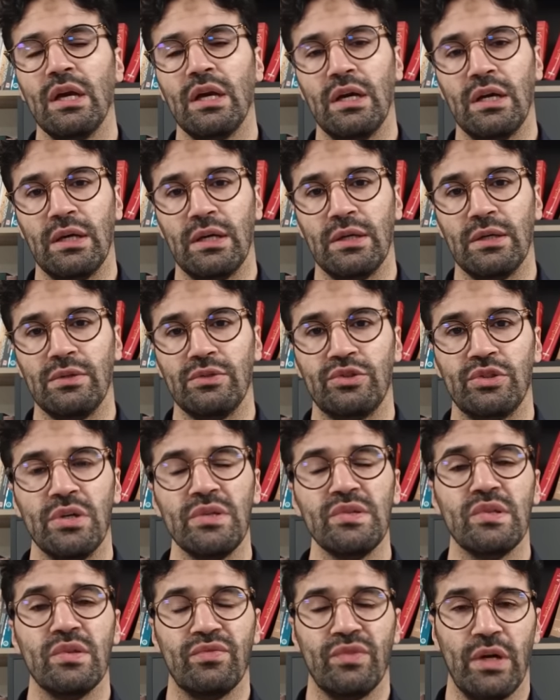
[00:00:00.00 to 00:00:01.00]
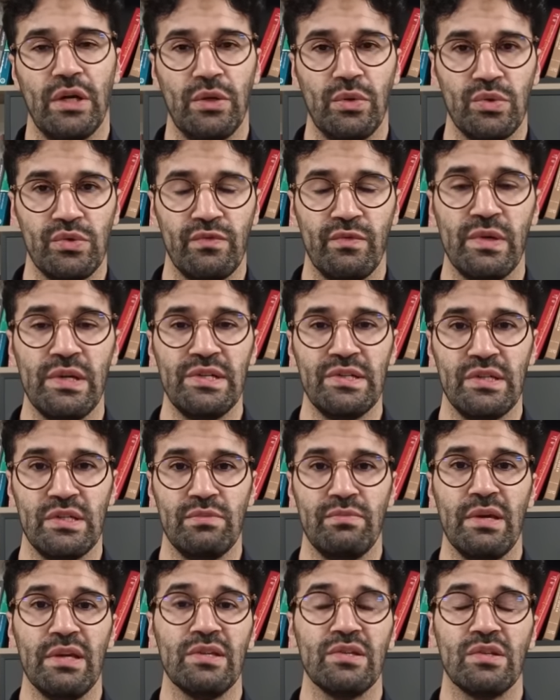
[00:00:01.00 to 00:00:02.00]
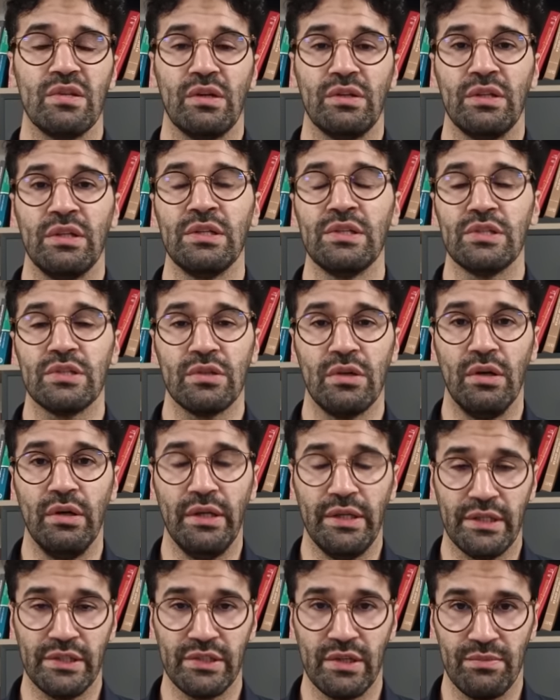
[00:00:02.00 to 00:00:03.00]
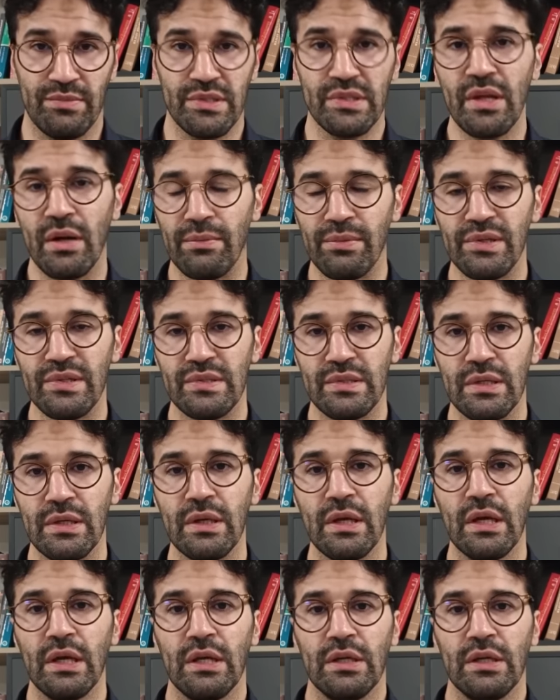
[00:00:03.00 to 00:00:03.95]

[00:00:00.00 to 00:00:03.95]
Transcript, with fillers: uh, justify those verses based on historic Shams Tabrizi.